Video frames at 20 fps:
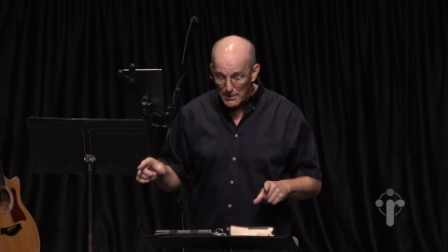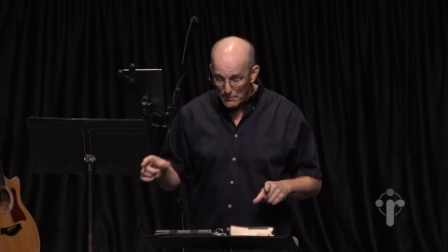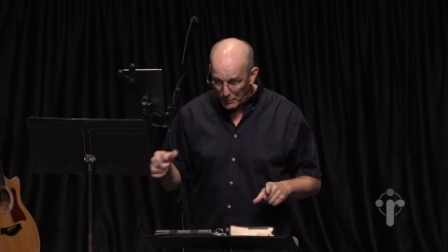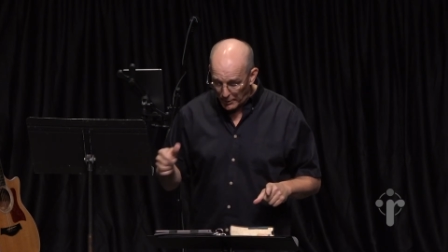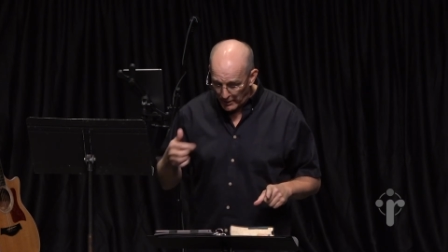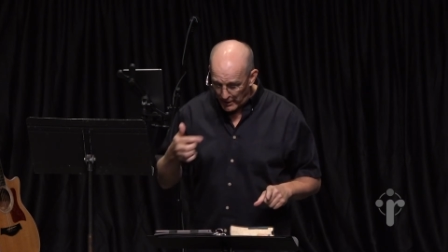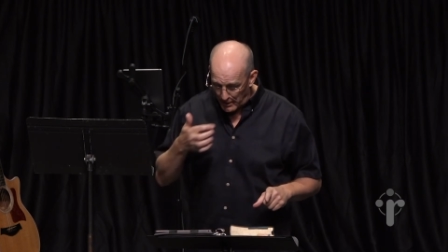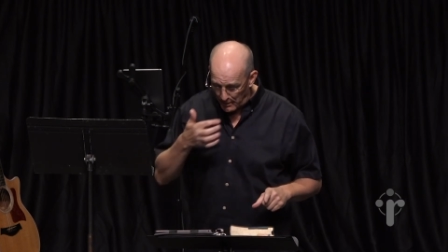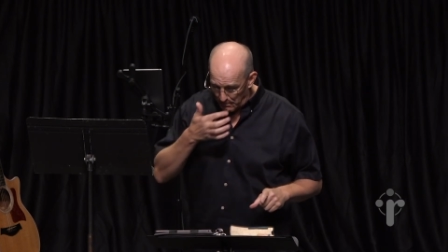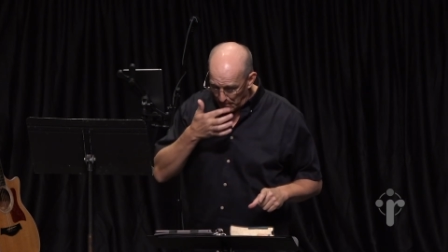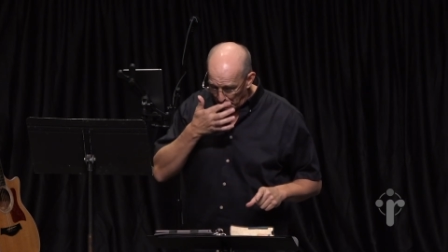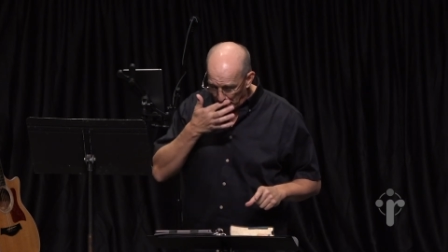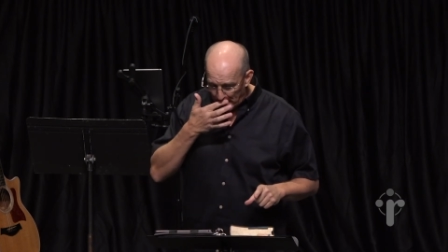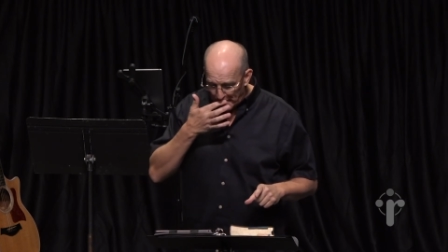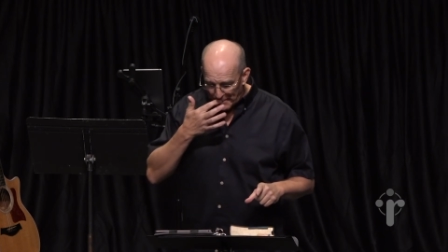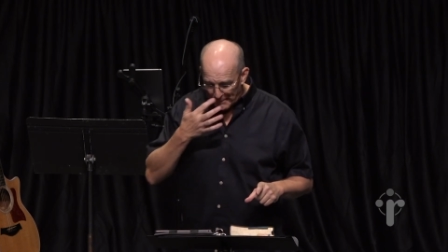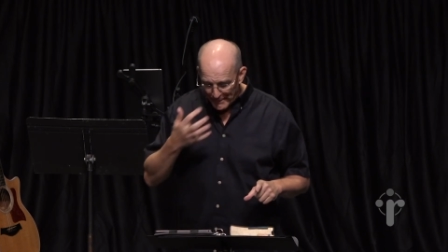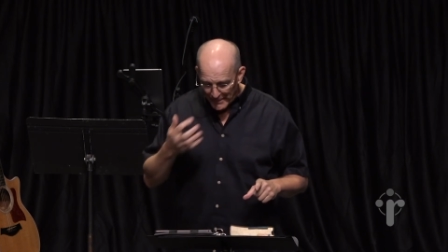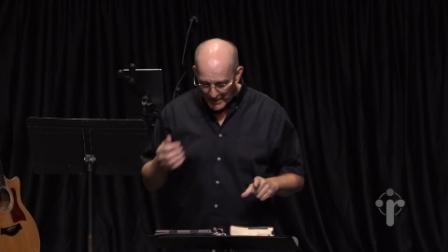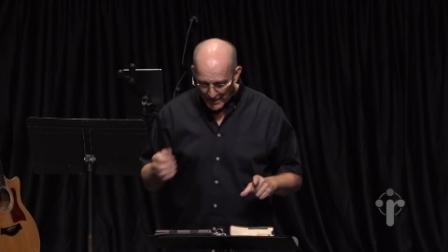Abraham.
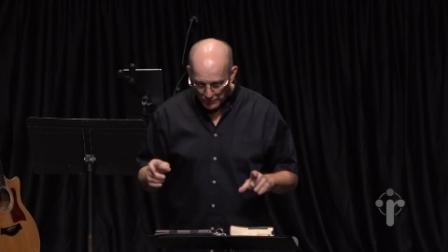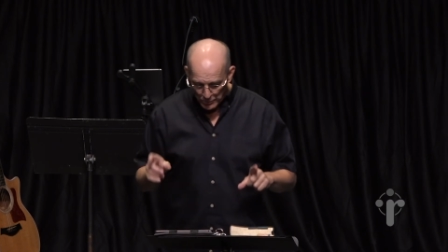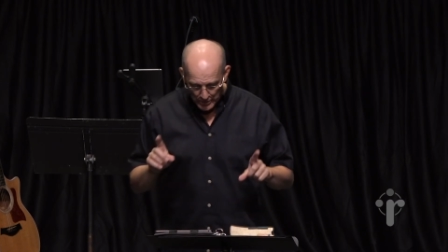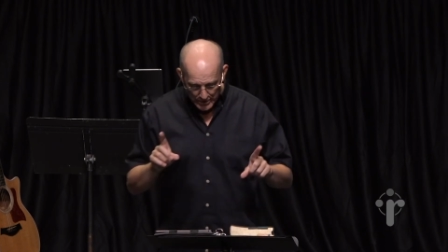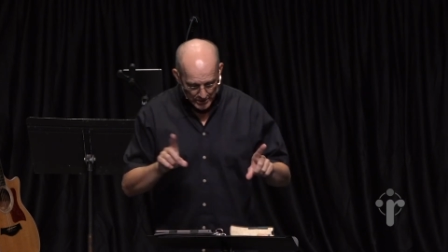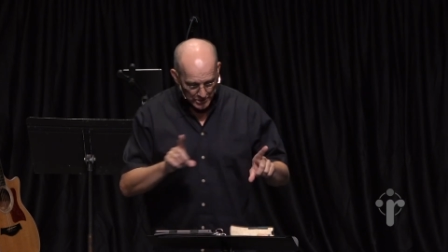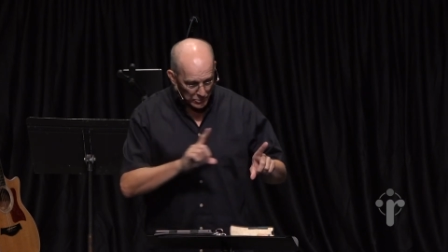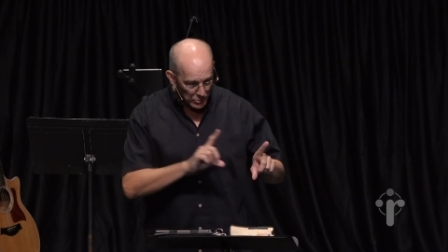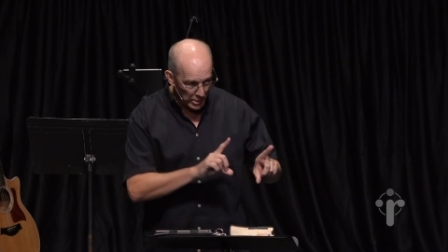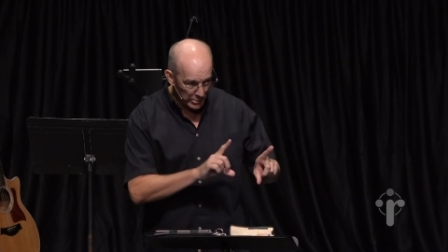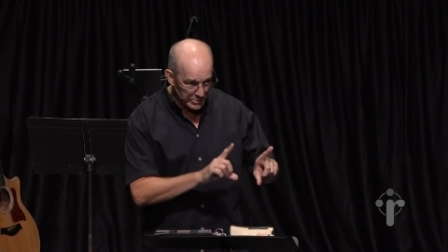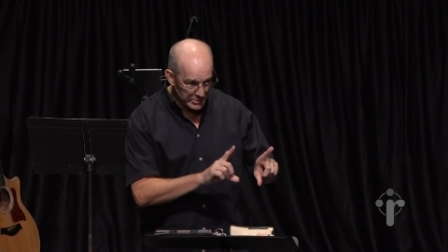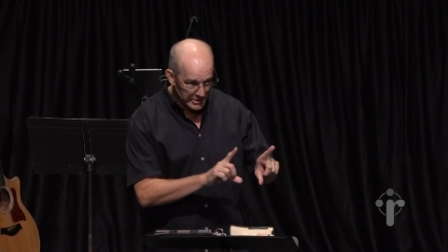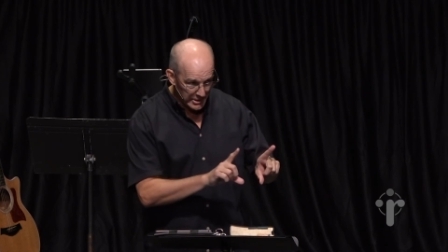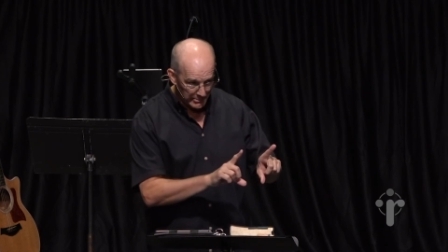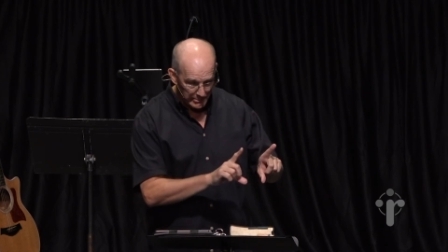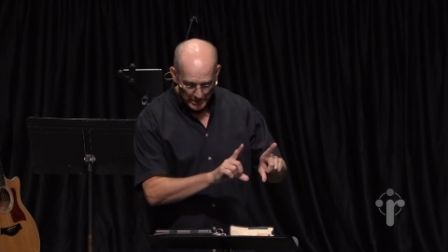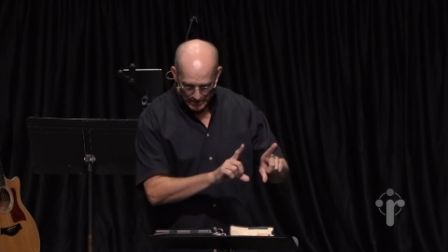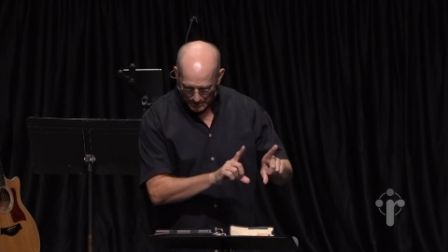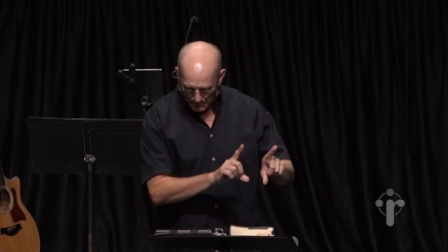And we'll get to Romans
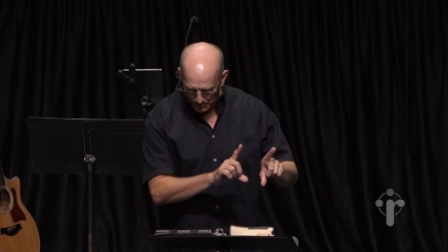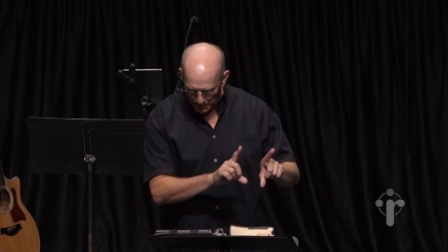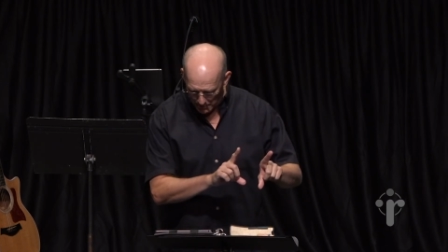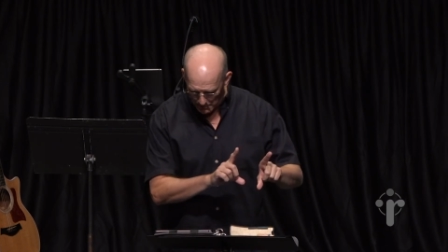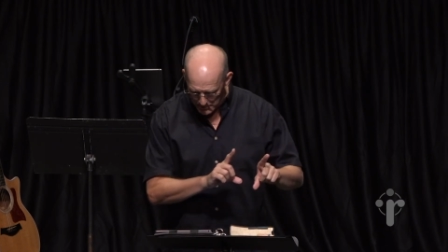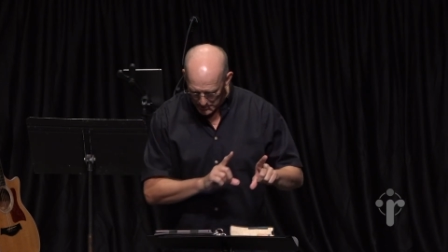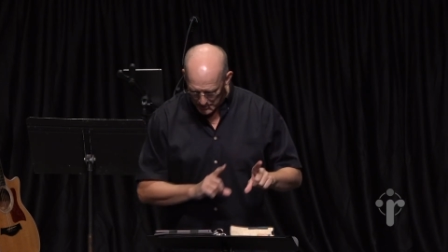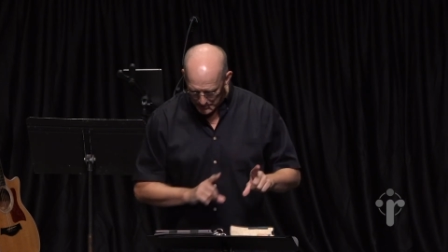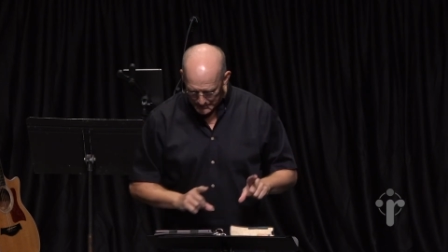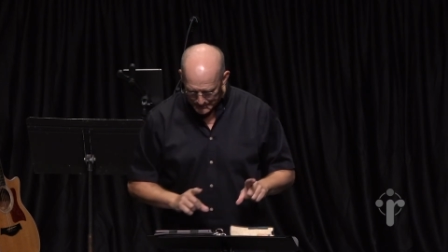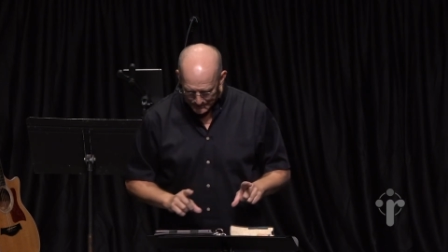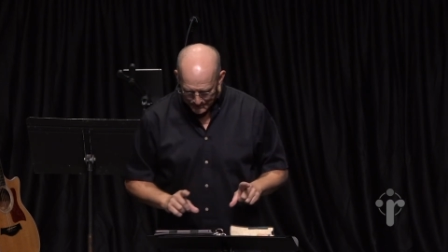in a minute, I promise.